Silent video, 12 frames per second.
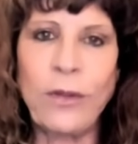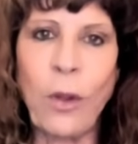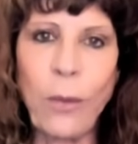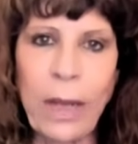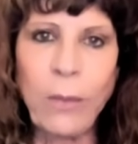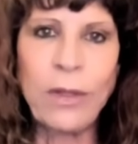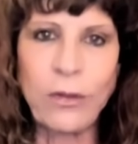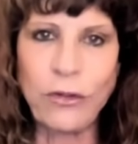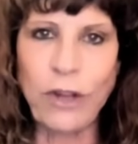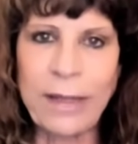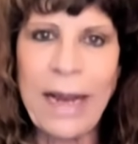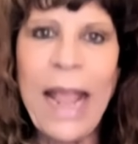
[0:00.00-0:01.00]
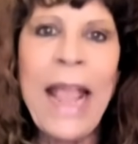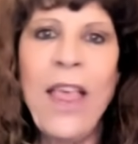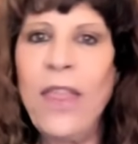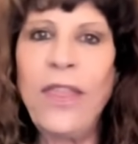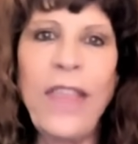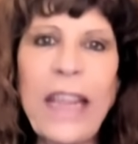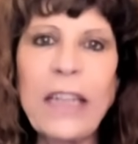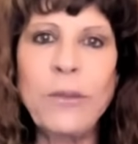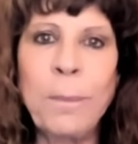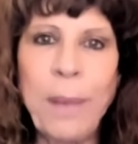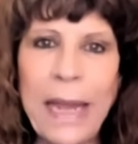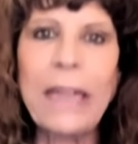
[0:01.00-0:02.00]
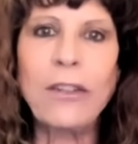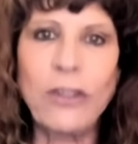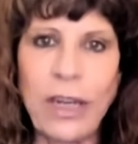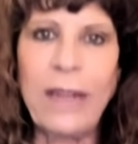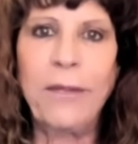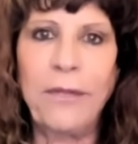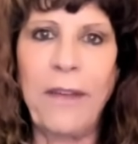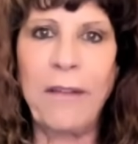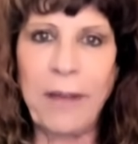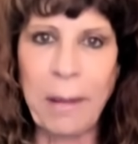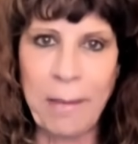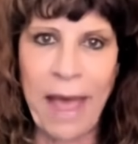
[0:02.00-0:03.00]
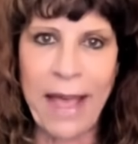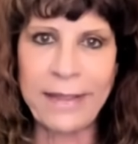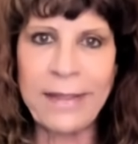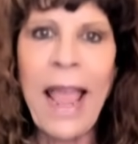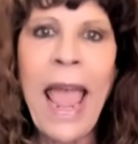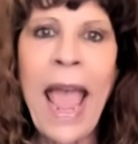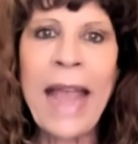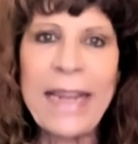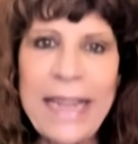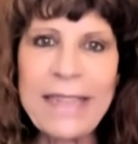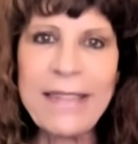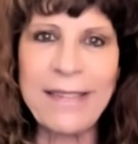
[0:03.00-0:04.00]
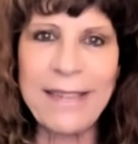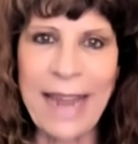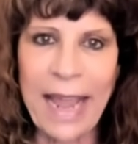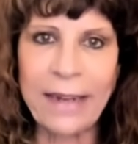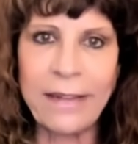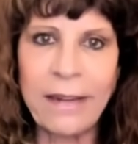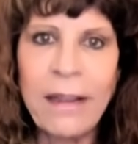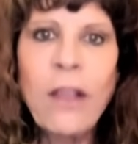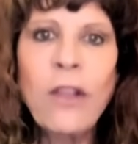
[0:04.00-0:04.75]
So he was just the big chief of Hamas, and he's dead.